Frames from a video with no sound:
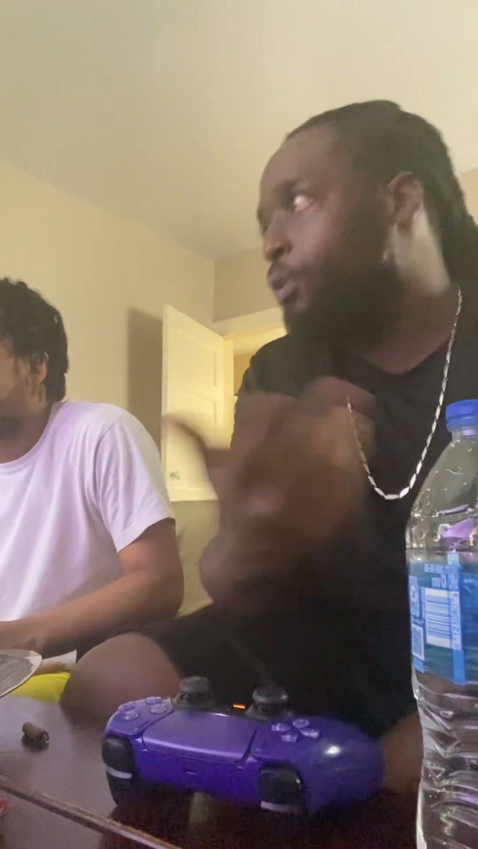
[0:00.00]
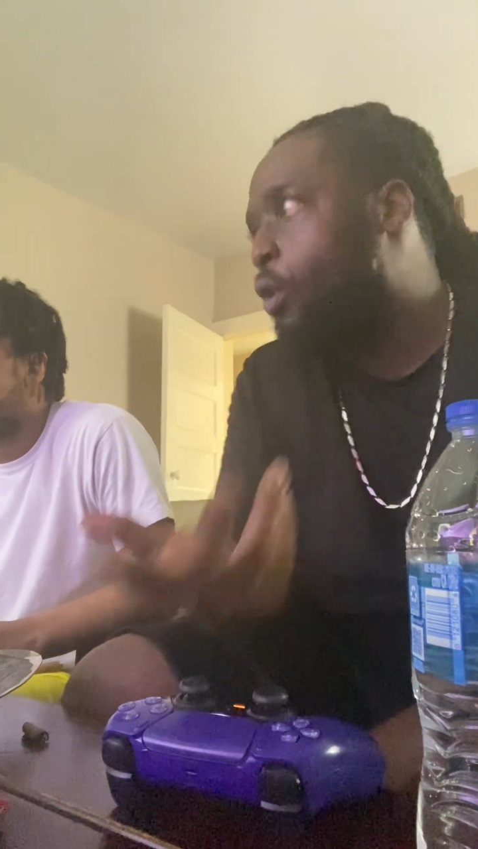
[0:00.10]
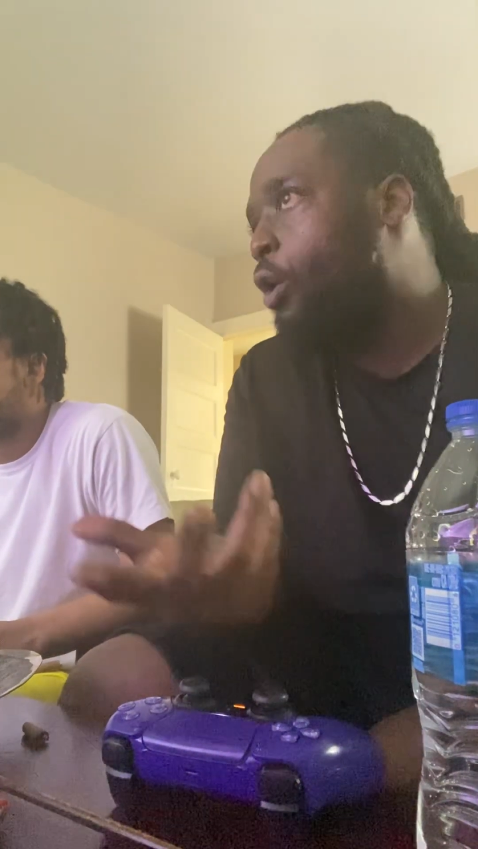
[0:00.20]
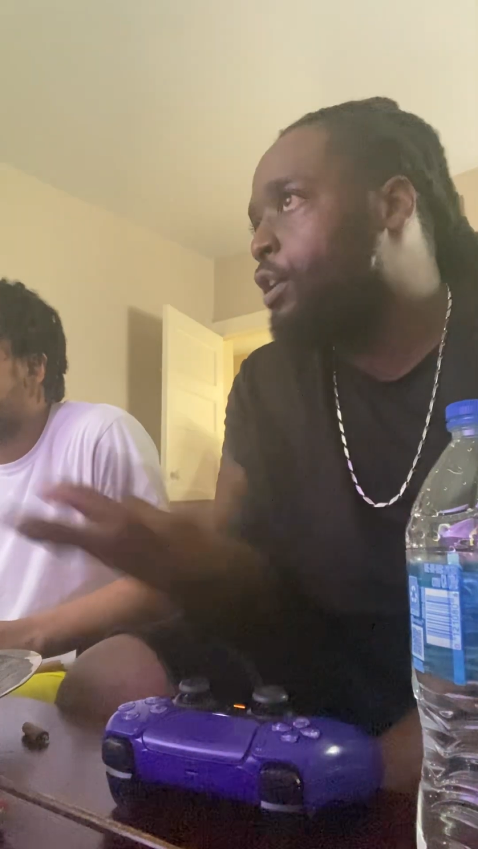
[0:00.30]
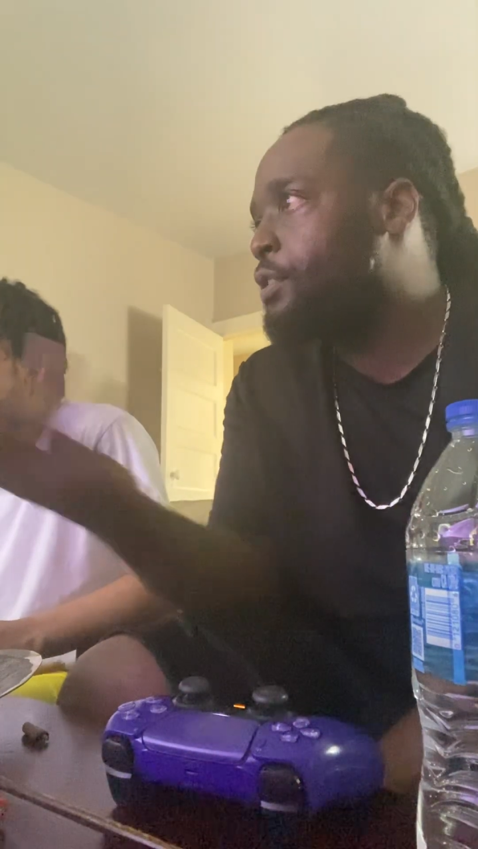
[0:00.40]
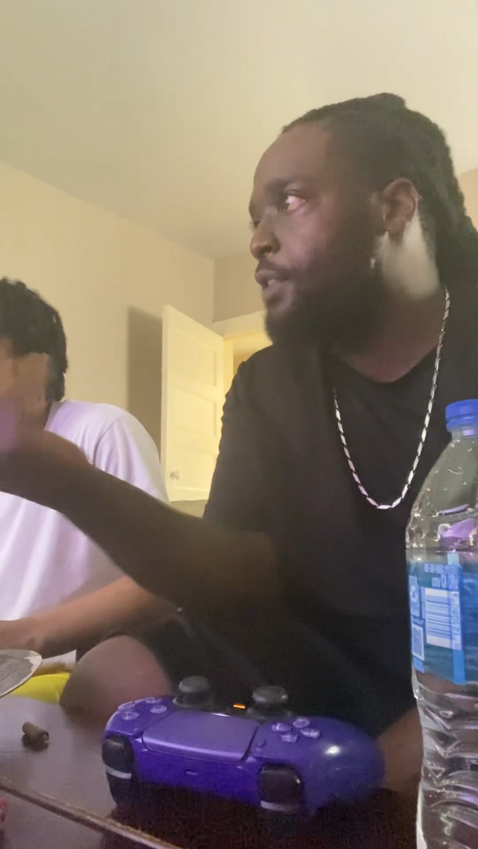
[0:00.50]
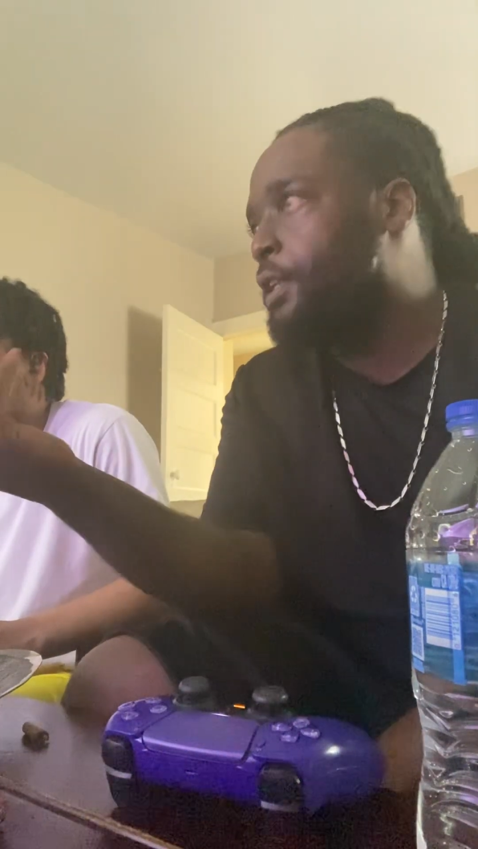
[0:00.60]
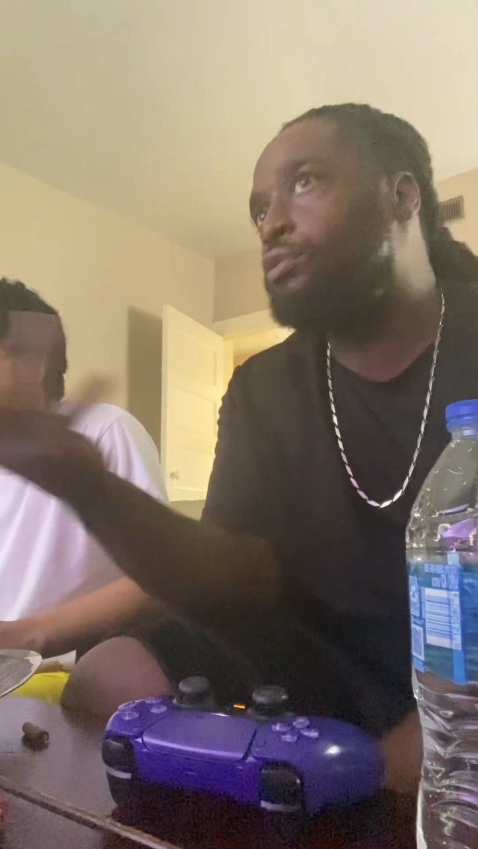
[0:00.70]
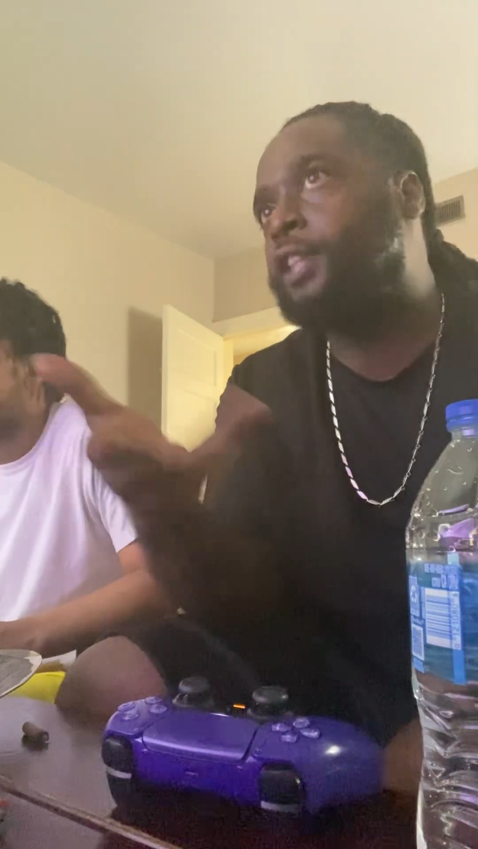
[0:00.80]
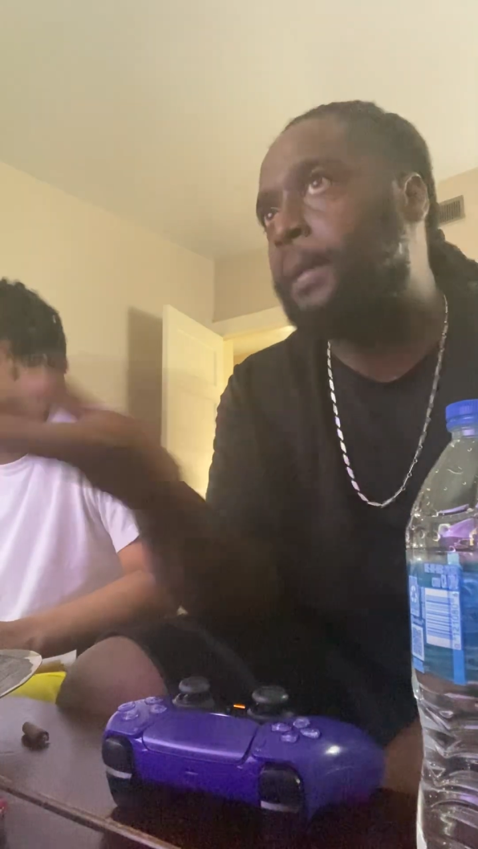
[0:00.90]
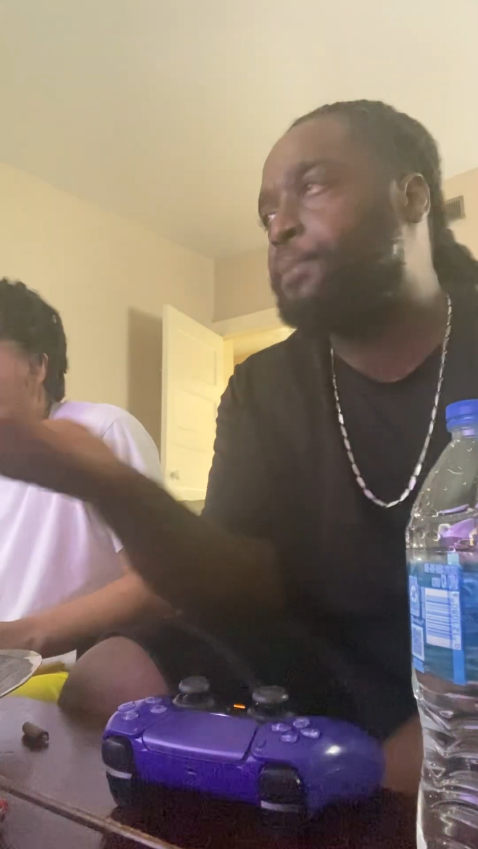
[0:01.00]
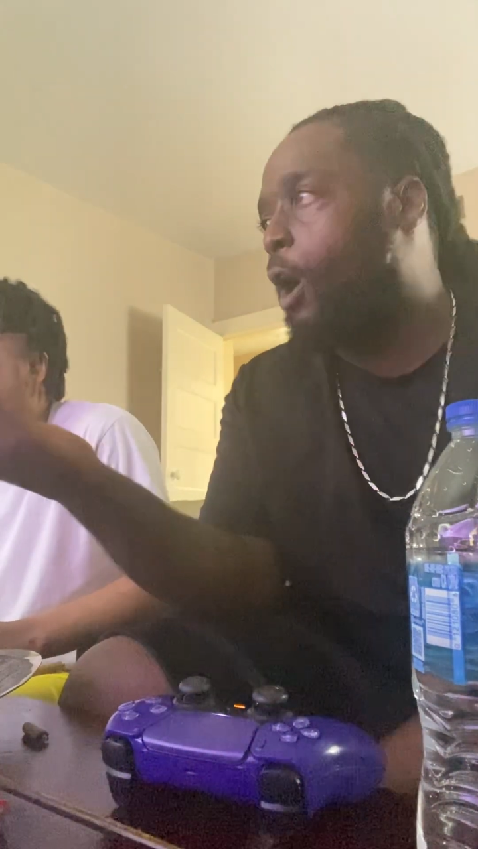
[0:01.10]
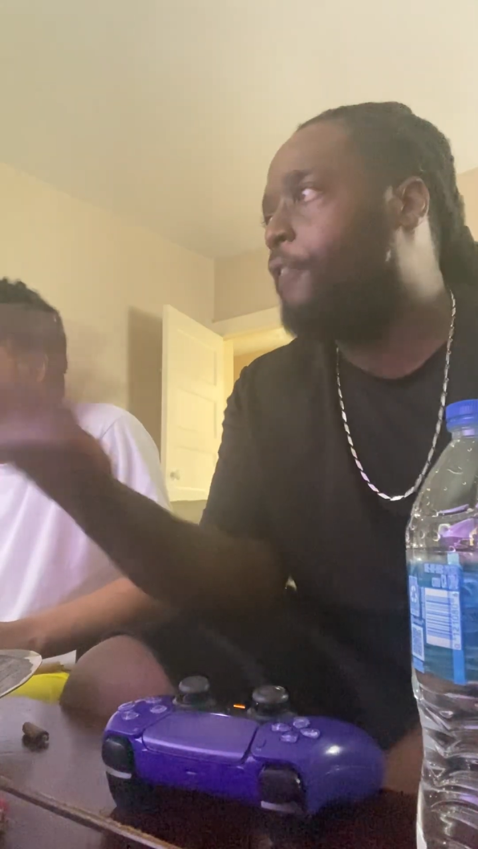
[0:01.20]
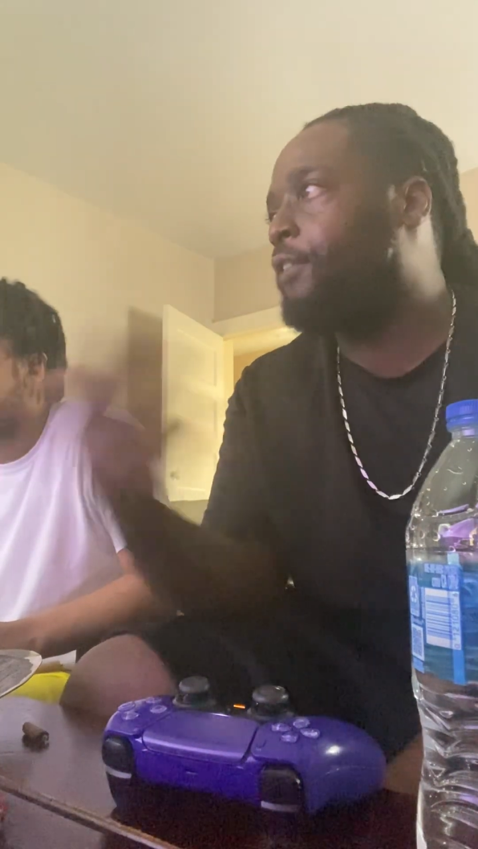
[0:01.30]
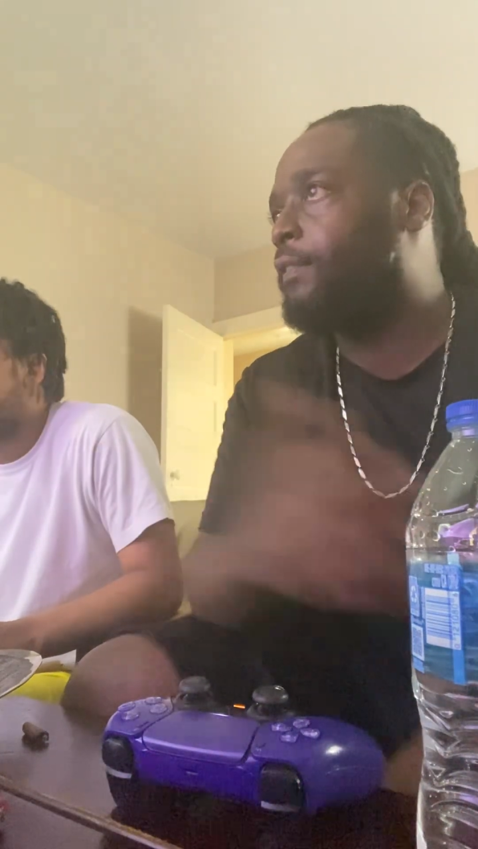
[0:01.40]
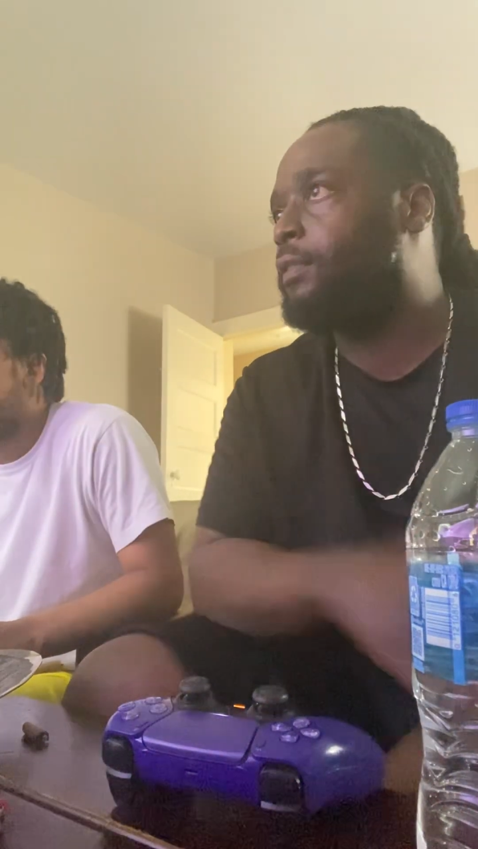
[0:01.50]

Warriors, then you skipped off of